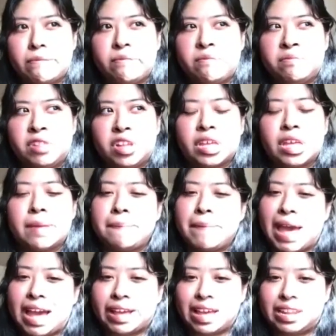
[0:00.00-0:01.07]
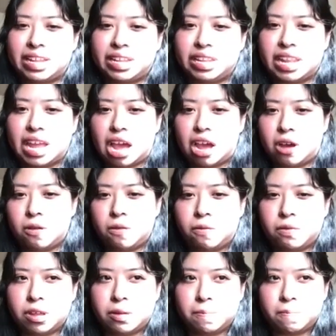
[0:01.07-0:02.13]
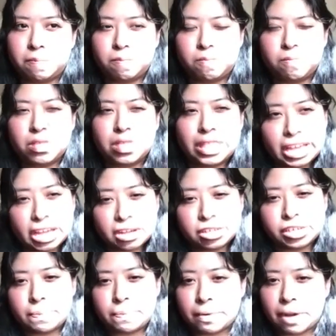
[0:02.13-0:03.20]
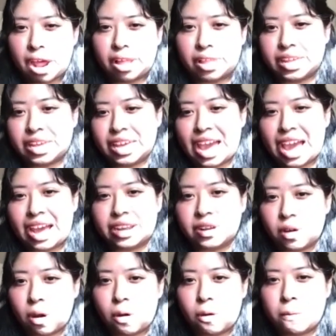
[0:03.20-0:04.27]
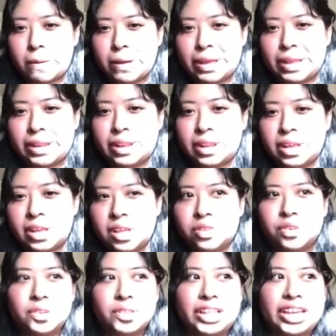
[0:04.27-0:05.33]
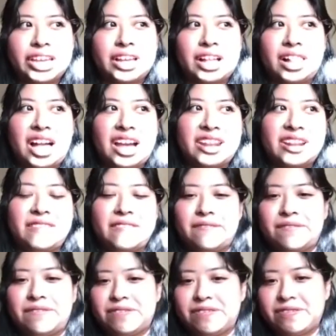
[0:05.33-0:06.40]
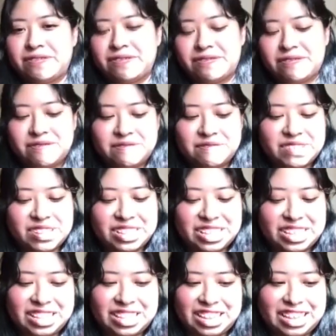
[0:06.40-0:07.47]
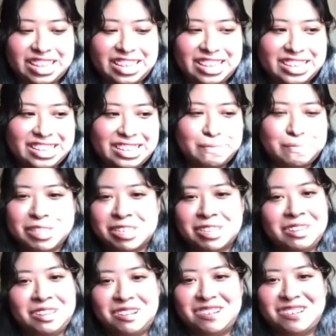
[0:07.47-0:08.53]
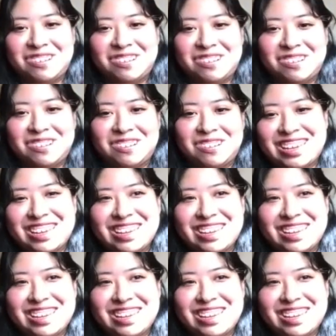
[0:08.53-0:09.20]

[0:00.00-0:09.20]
looking back at it now, we think she probably had COVID through like a lot of really like obscure like